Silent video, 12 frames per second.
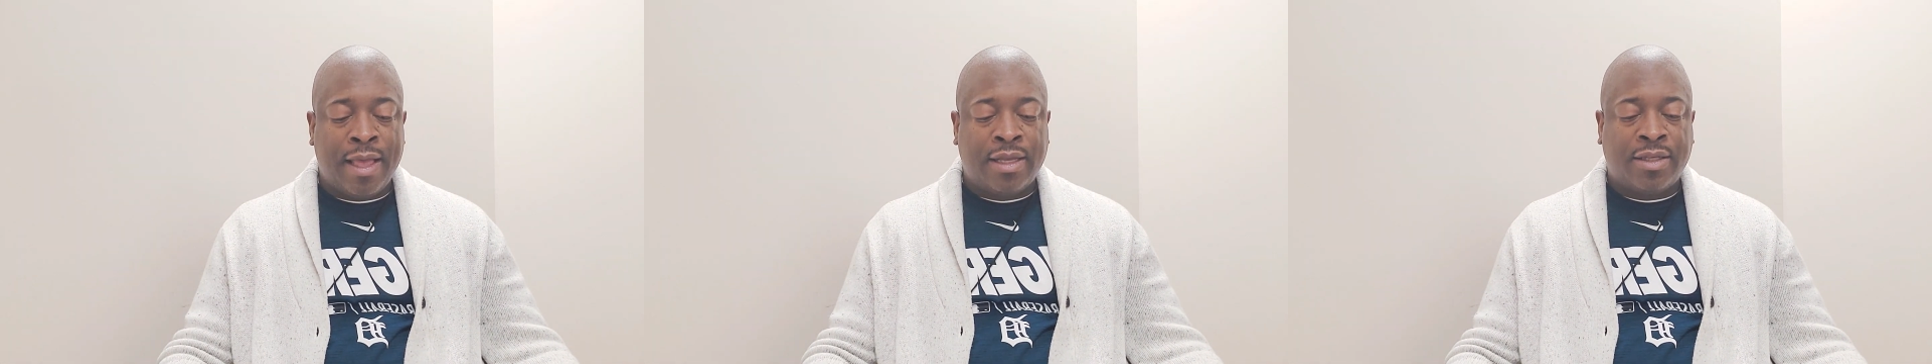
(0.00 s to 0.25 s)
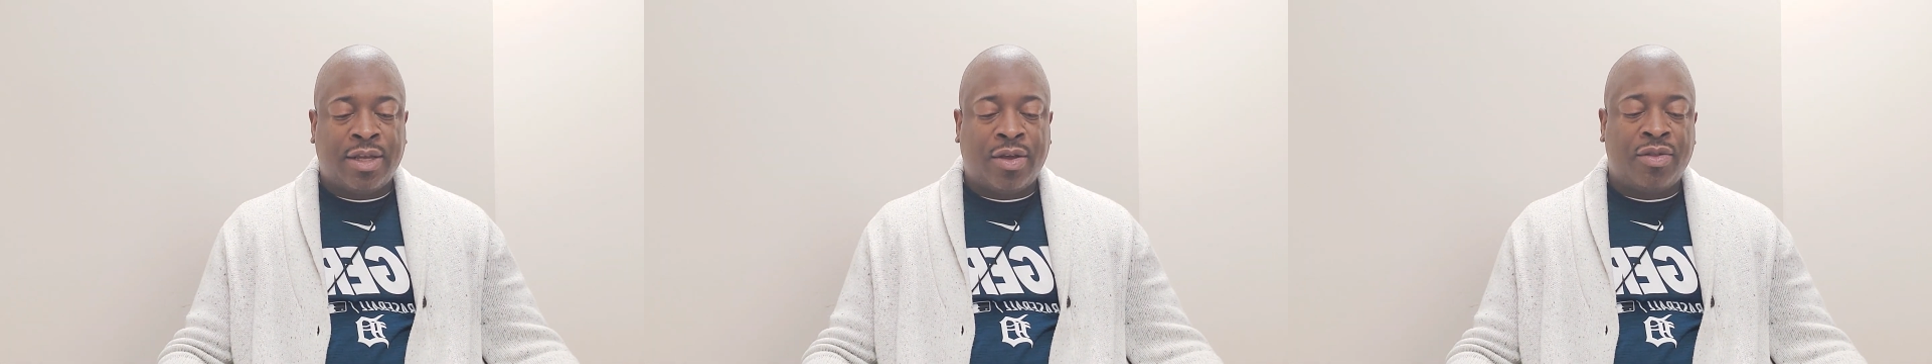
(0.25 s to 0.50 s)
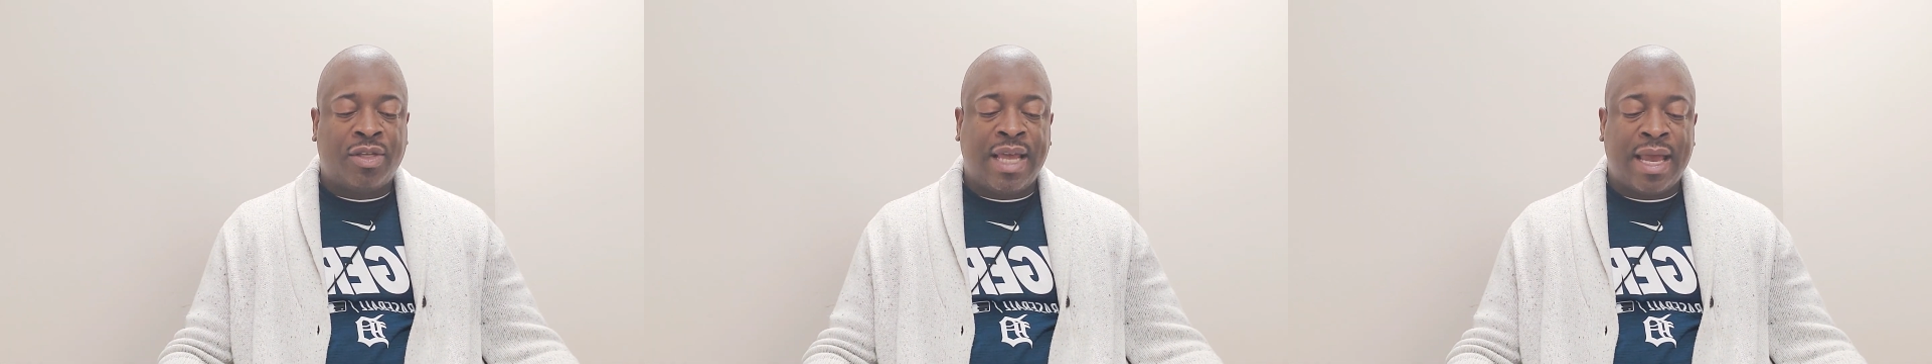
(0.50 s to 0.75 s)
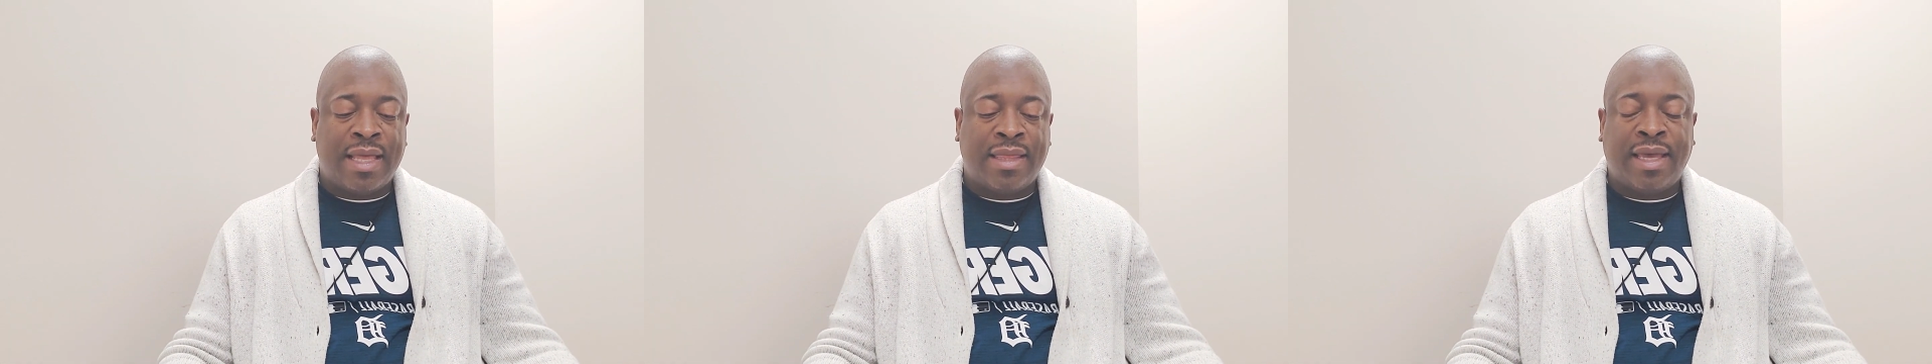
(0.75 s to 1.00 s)
So the
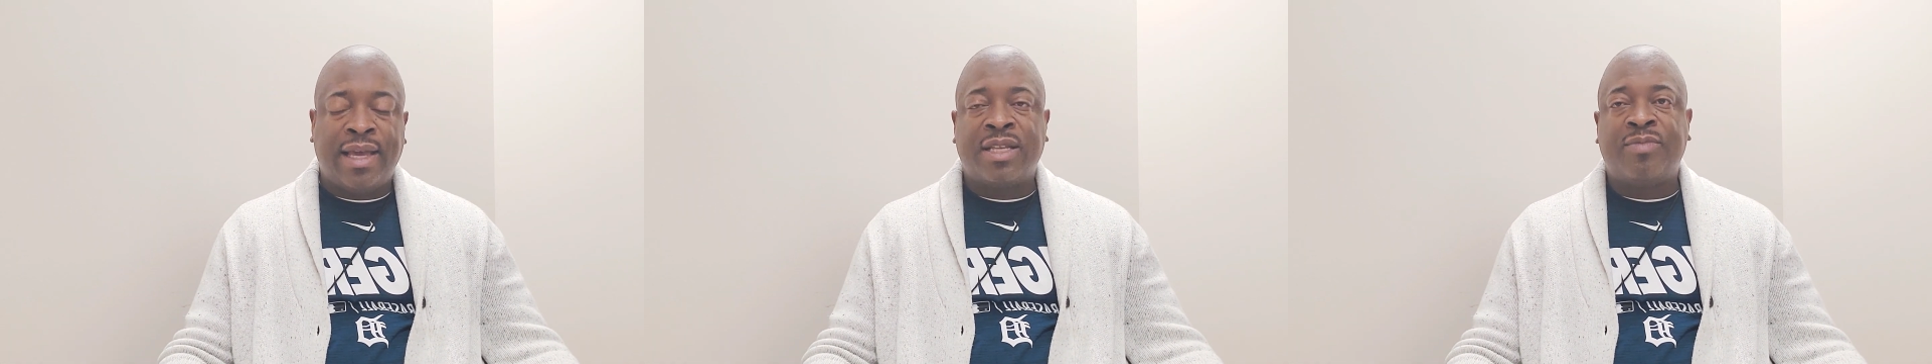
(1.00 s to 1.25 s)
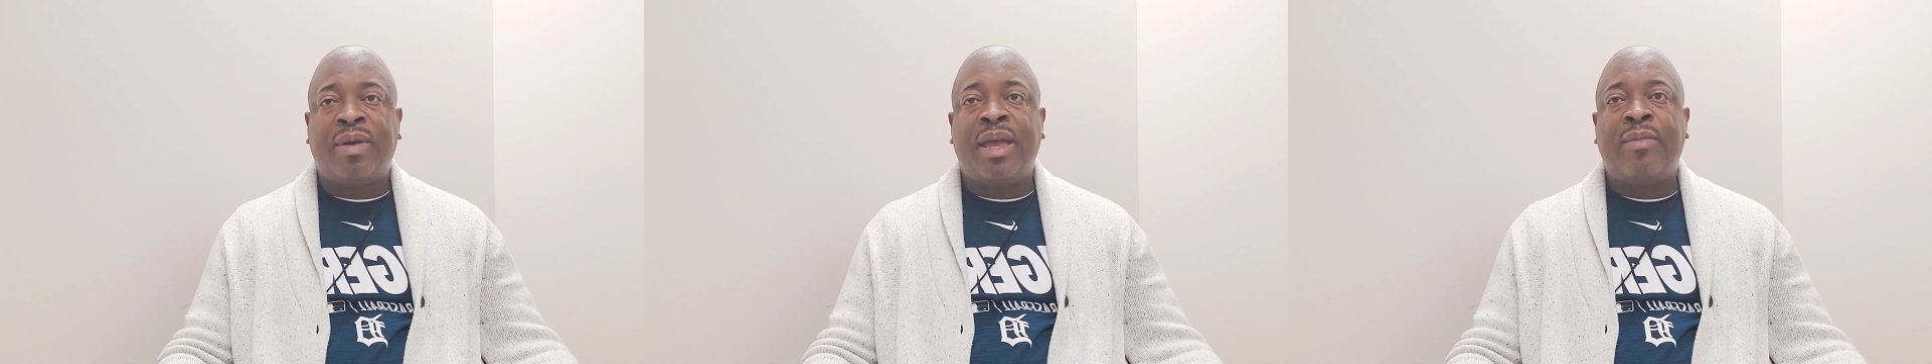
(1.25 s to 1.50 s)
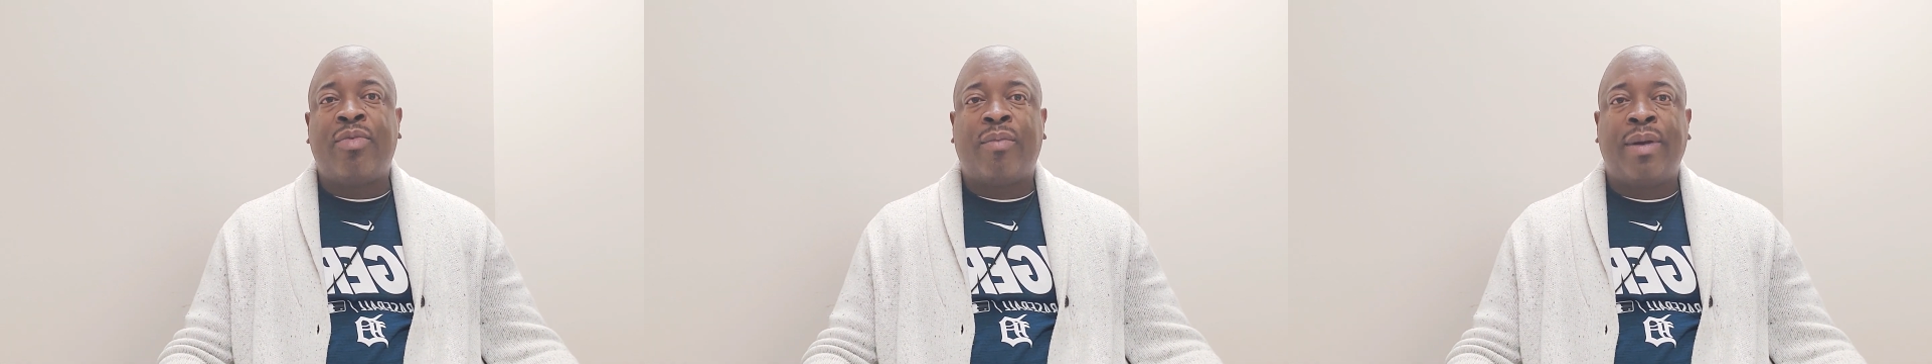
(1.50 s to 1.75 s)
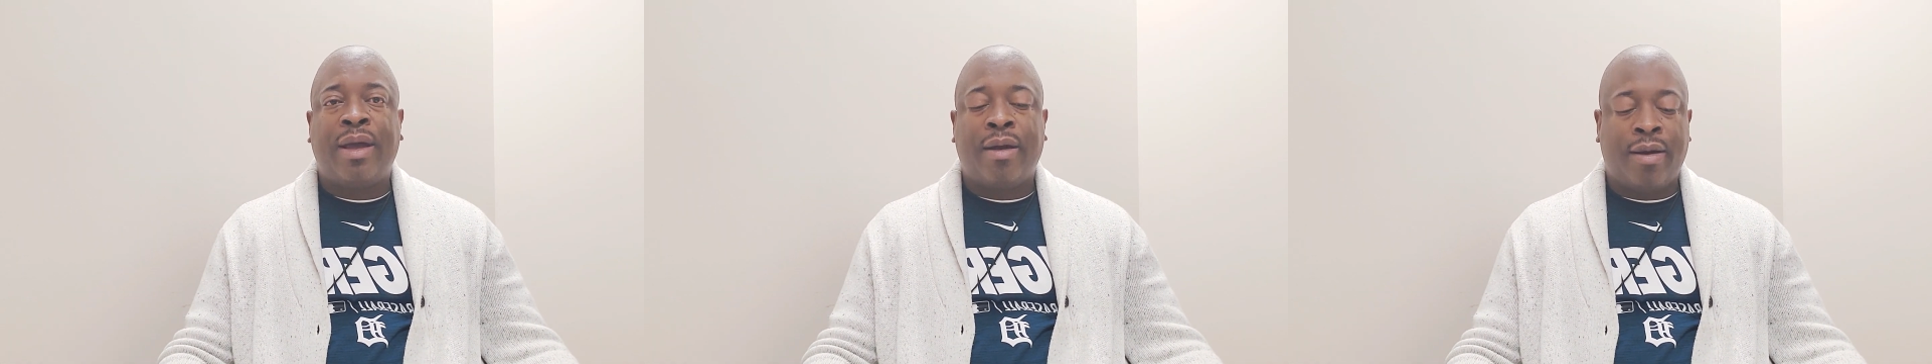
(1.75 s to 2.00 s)
second thing is being
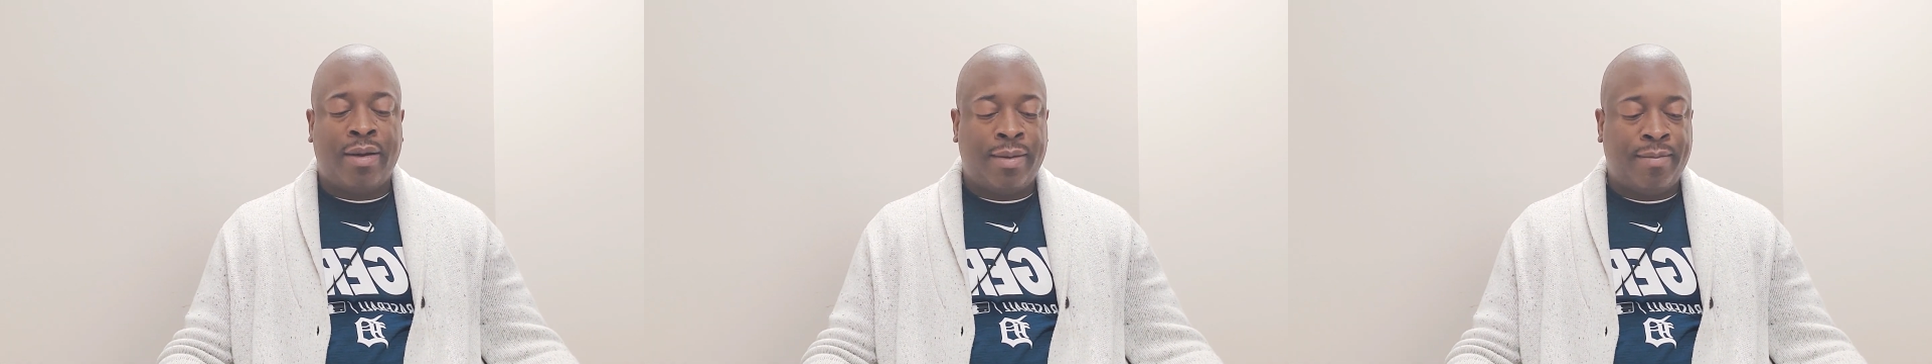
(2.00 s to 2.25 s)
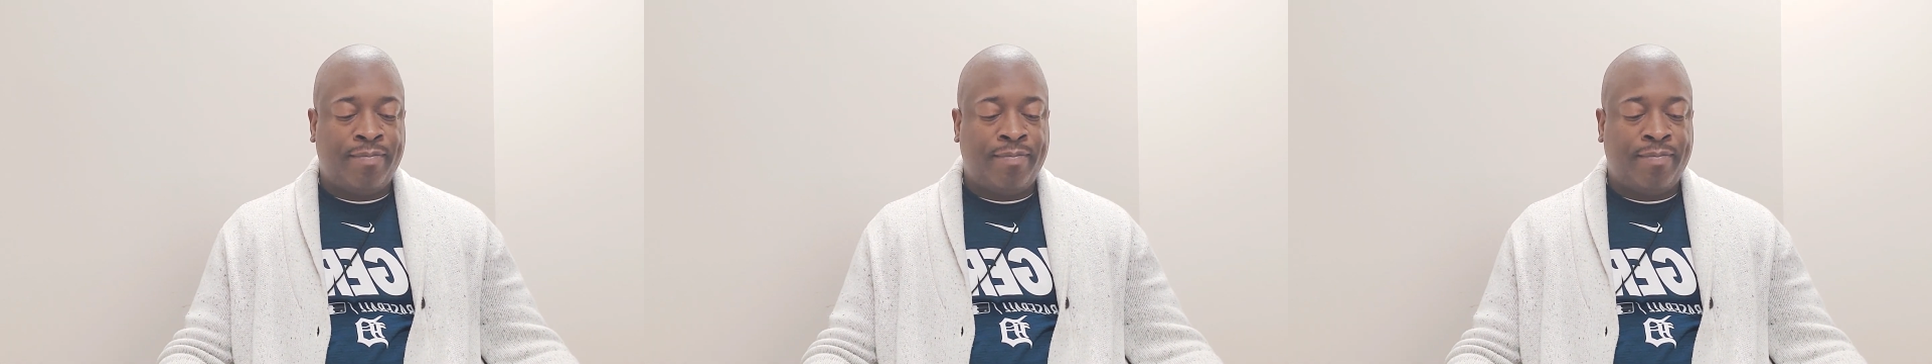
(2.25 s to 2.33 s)
prepared.